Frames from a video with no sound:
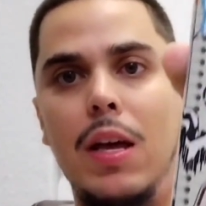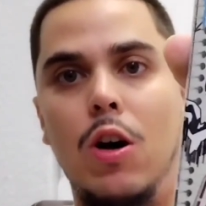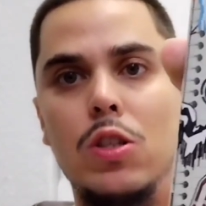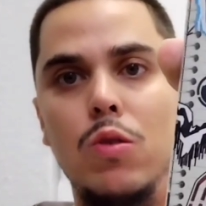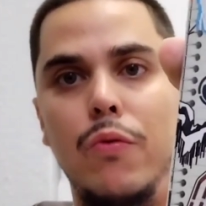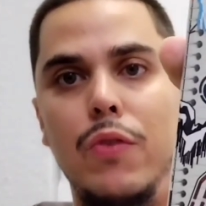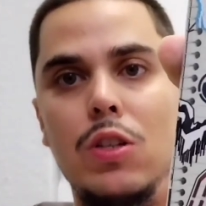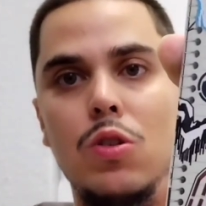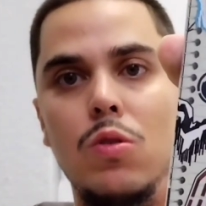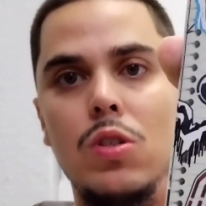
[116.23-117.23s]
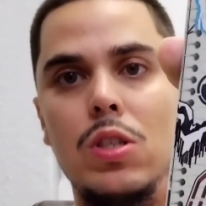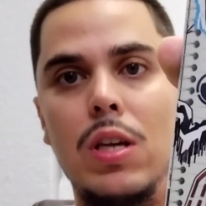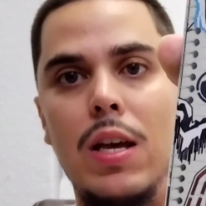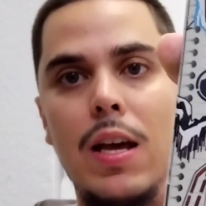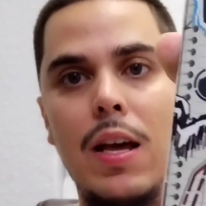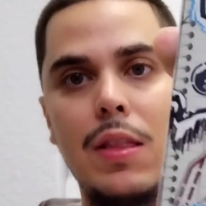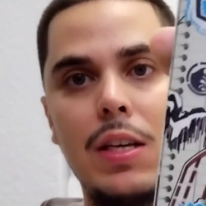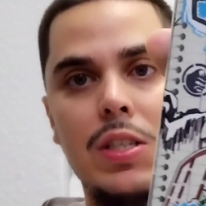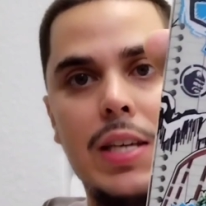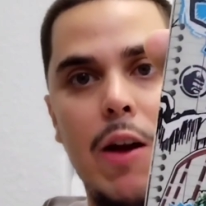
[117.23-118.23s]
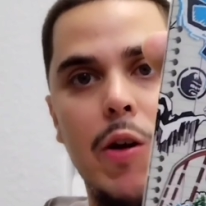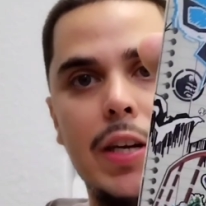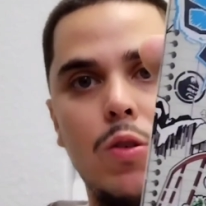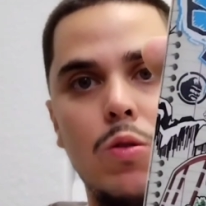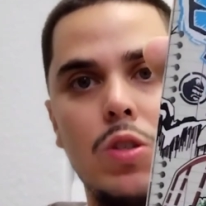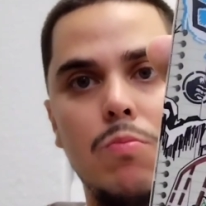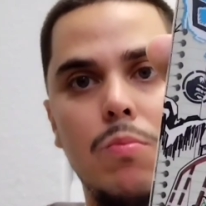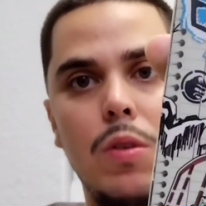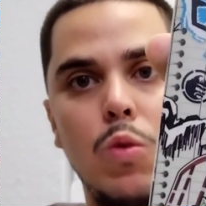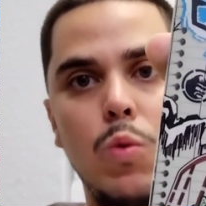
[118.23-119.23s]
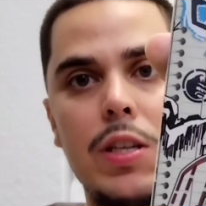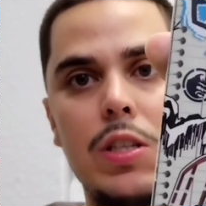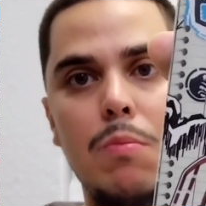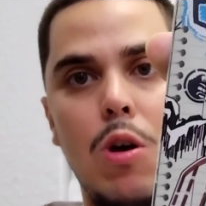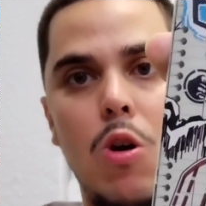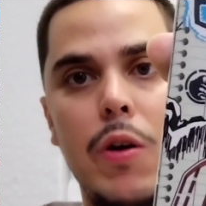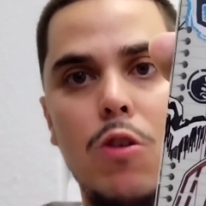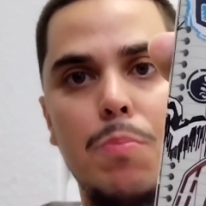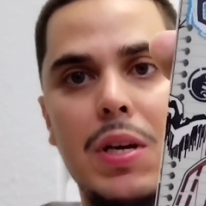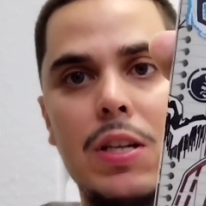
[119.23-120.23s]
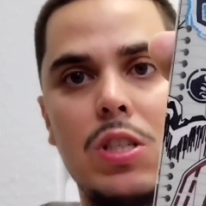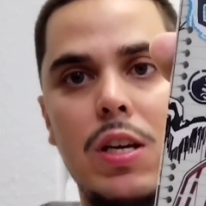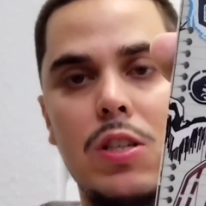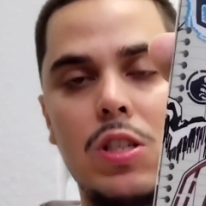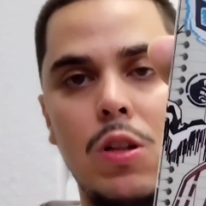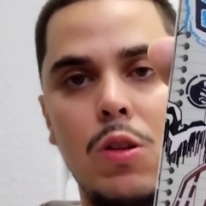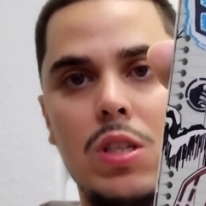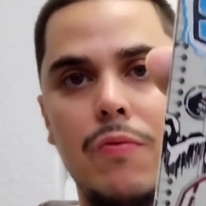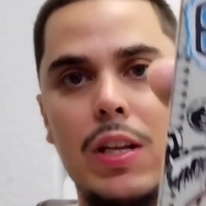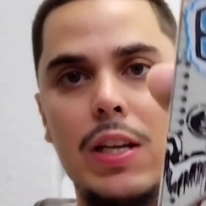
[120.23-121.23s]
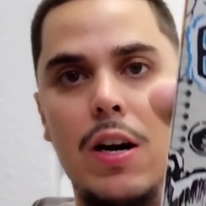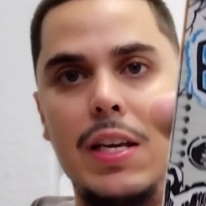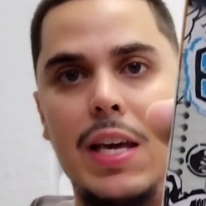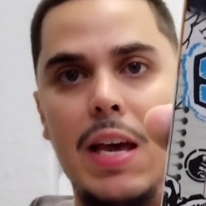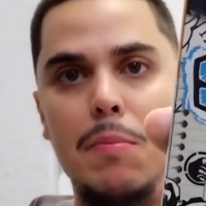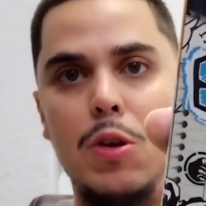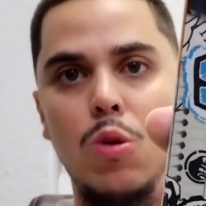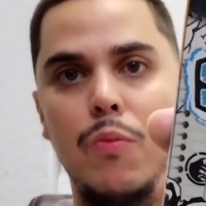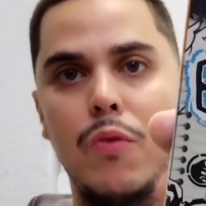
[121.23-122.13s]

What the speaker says: It also features these characters, Luigi, Mario, Peach, exclusively on the GameCube